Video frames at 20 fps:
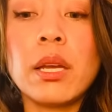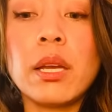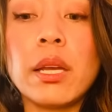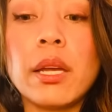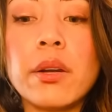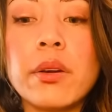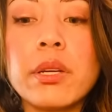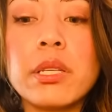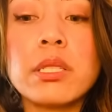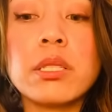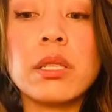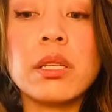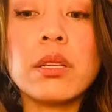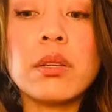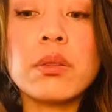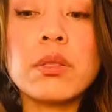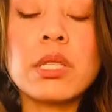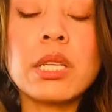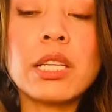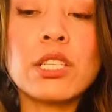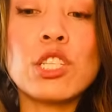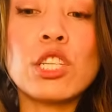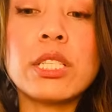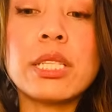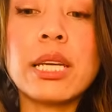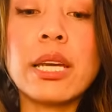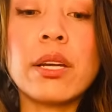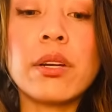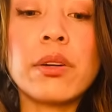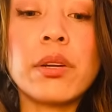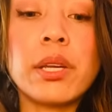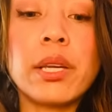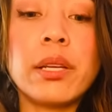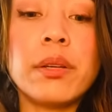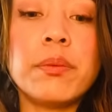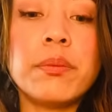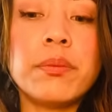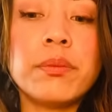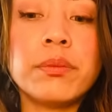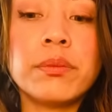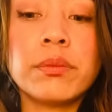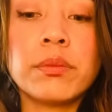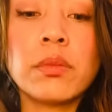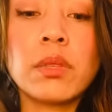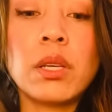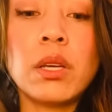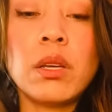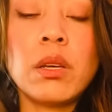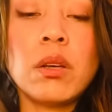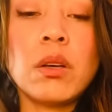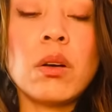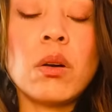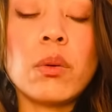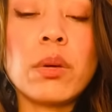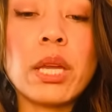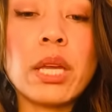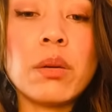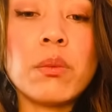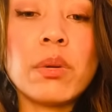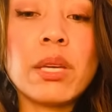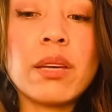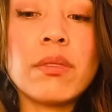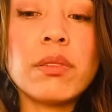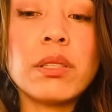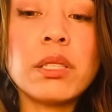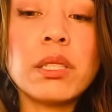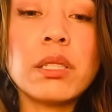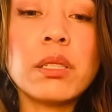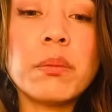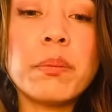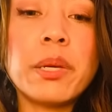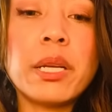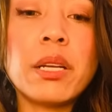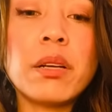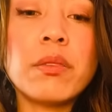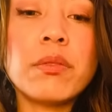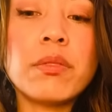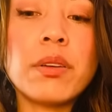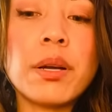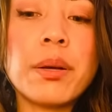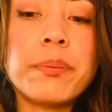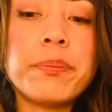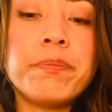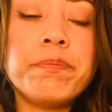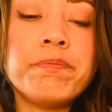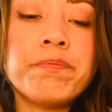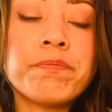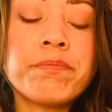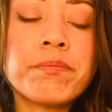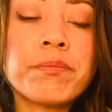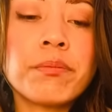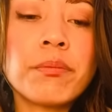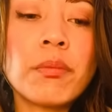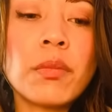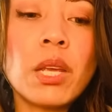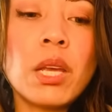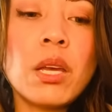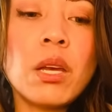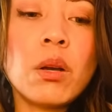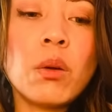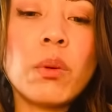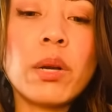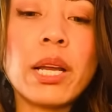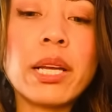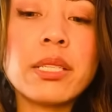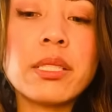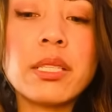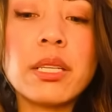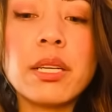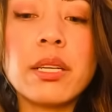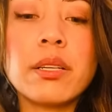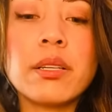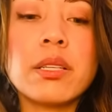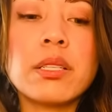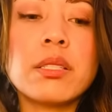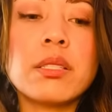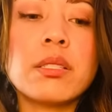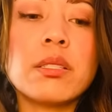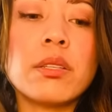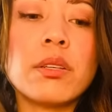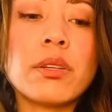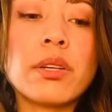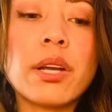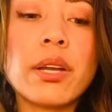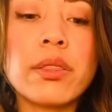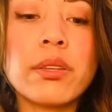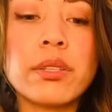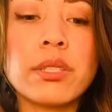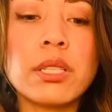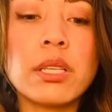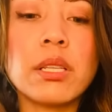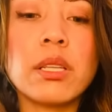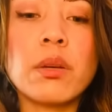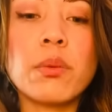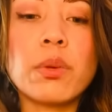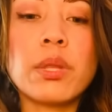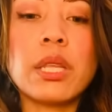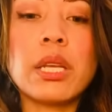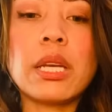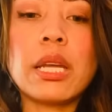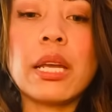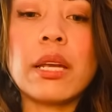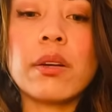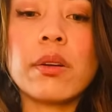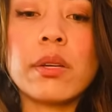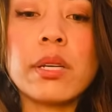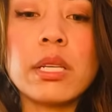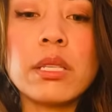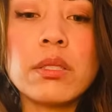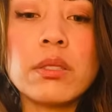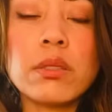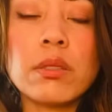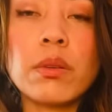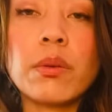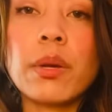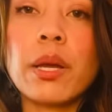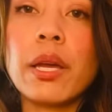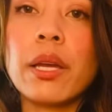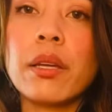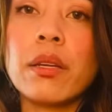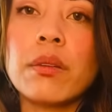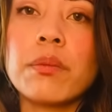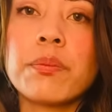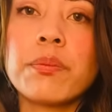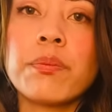Aries, Leo, Sagittarian. Okay, we have a little bit of, what I see here is you're either dealing with an Aries, okay,